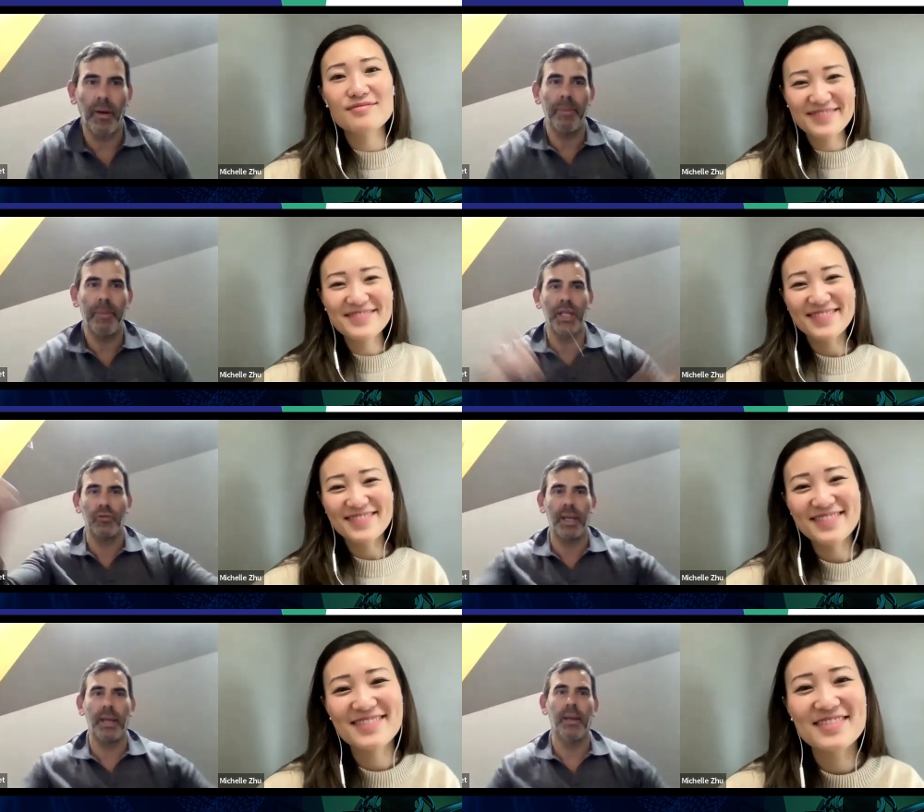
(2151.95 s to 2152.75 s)
Speaker 1: I'm
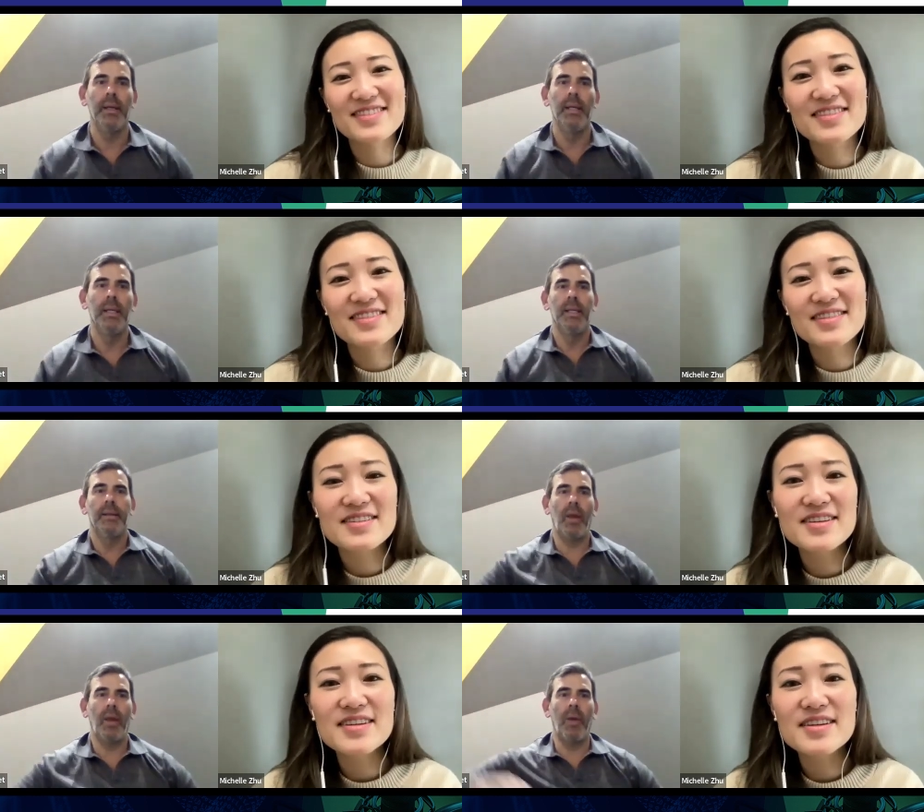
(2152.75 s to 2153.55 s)
picturing
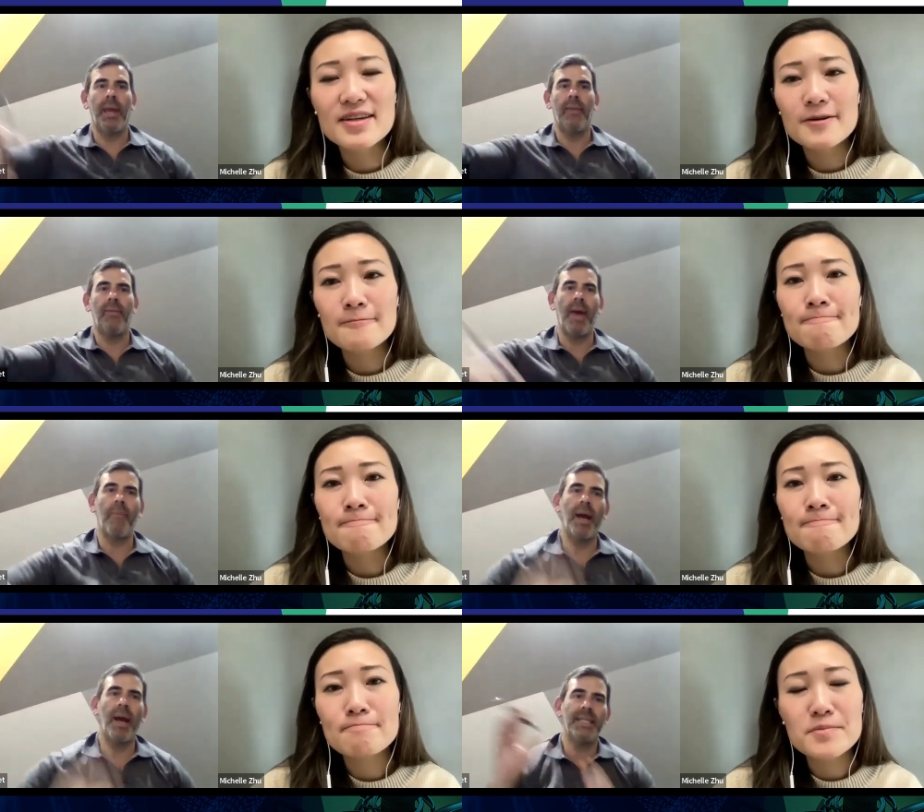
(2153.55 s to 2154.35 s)
going in there,
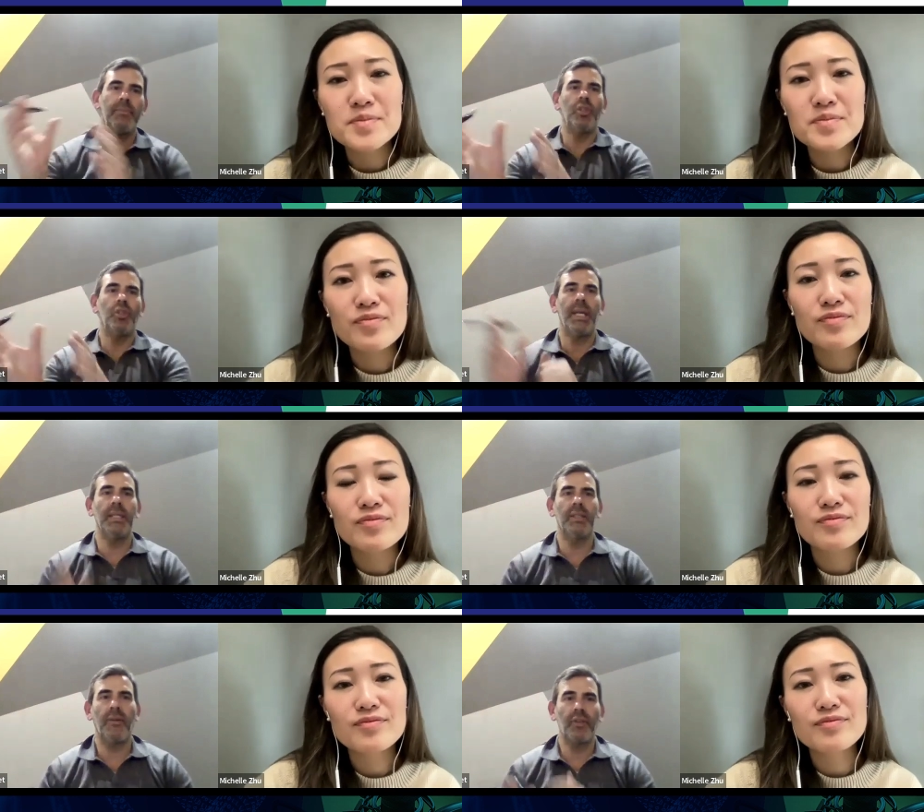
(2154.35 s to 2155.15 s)
buying some
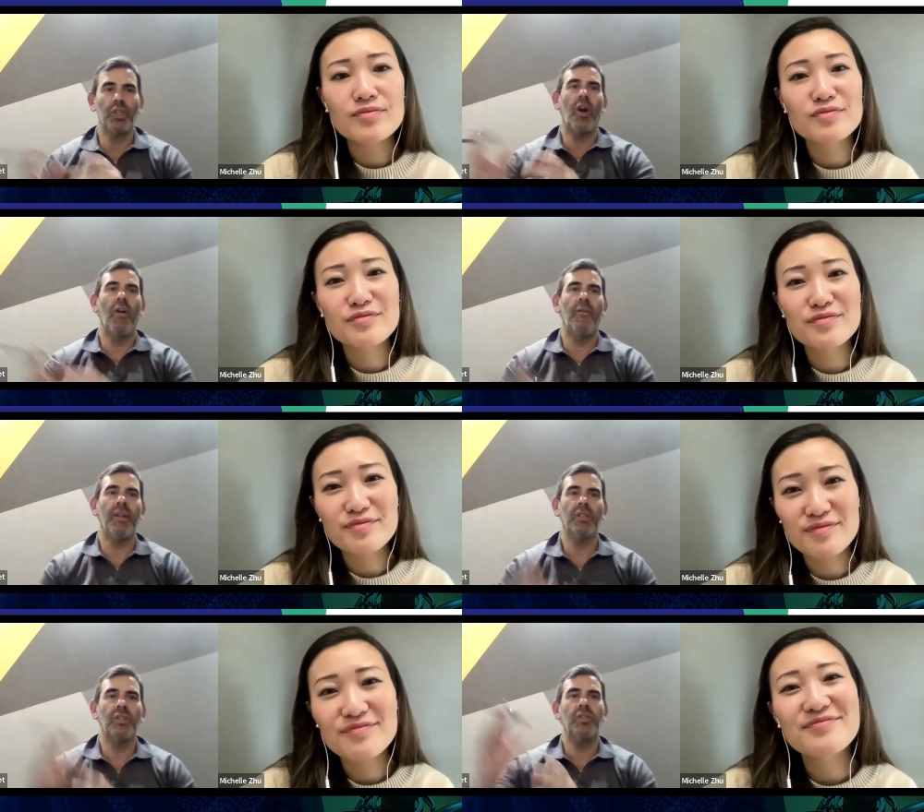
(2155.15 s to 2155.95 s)
jeans off the shelf
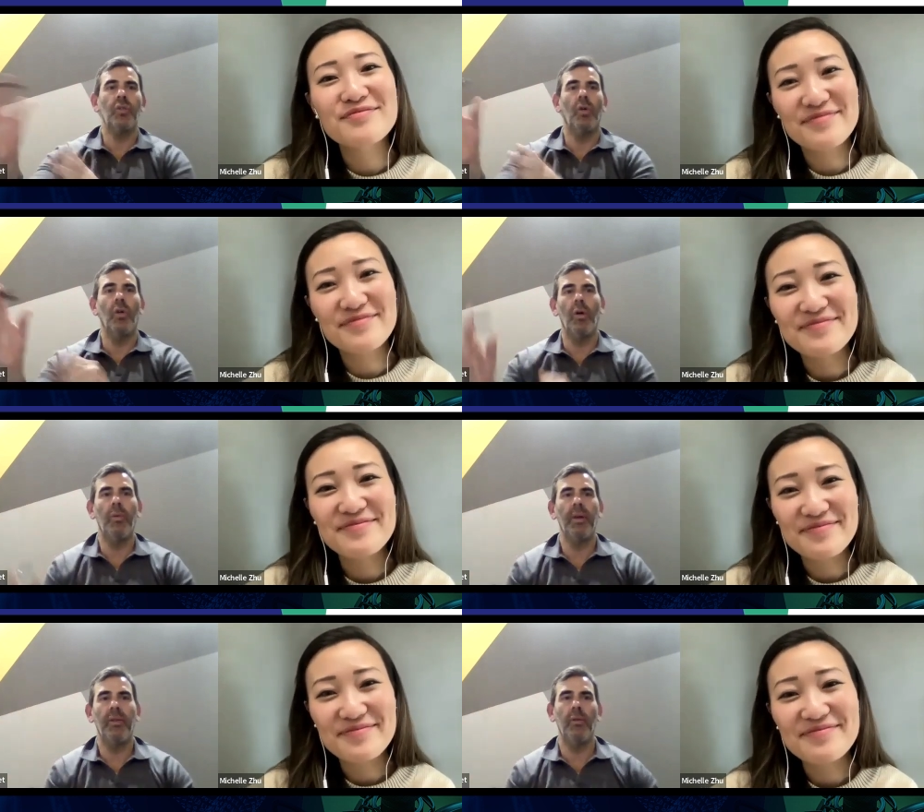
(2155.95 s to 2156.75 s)
in a store
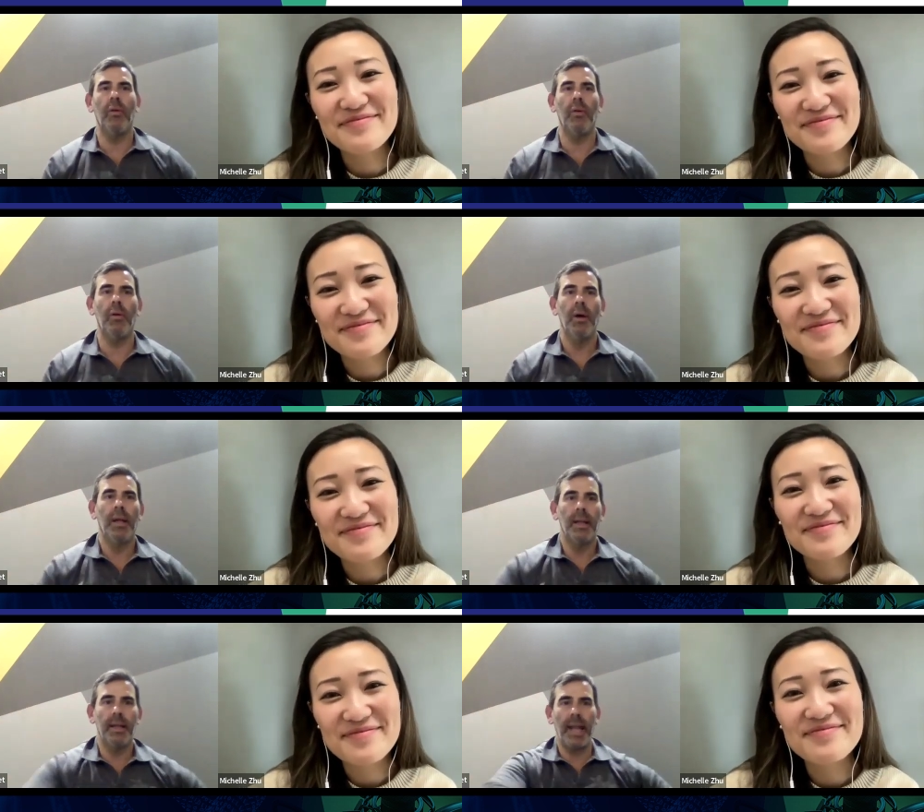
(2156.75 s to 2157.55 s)
with your
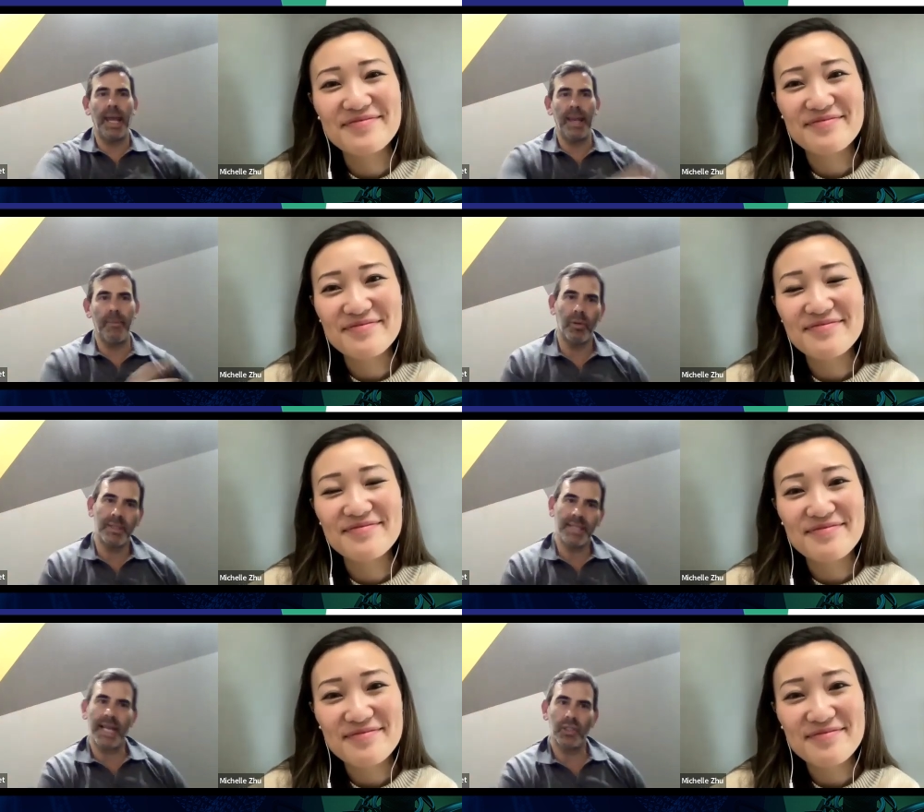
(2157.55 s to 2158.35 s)
label
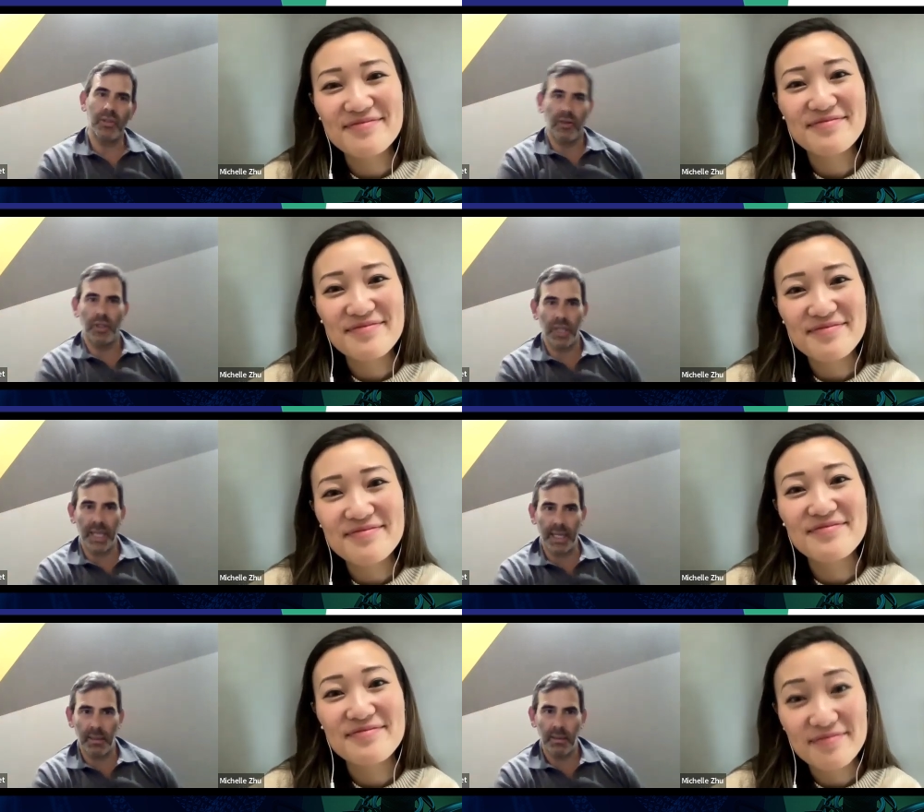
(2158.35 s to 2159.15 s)
attached to the
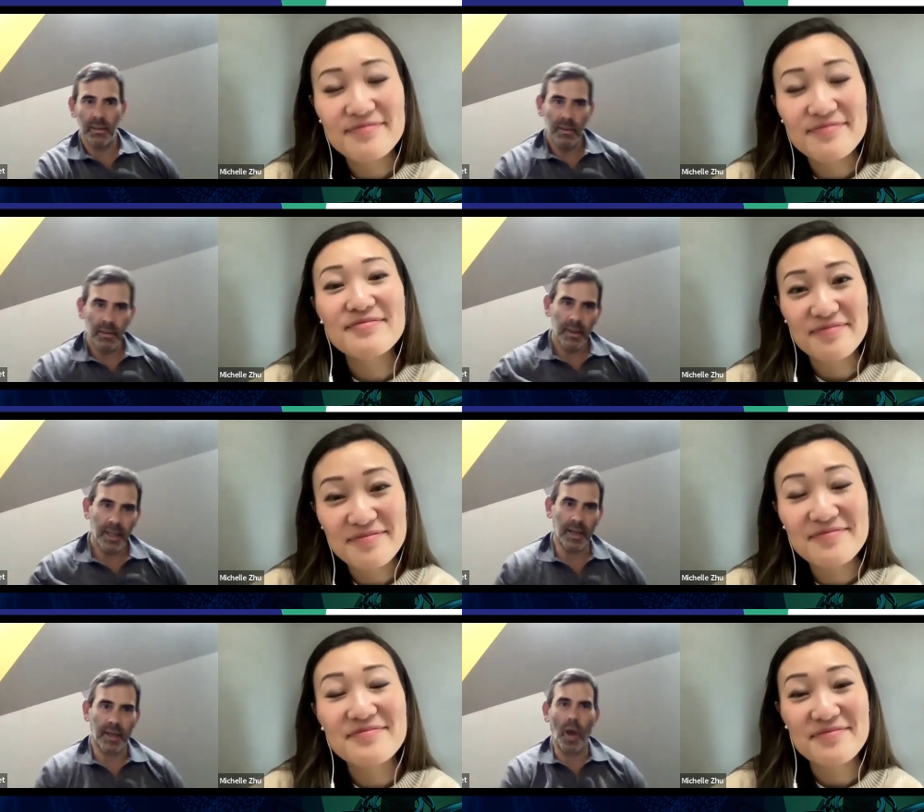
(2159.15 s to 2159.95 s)
jean in a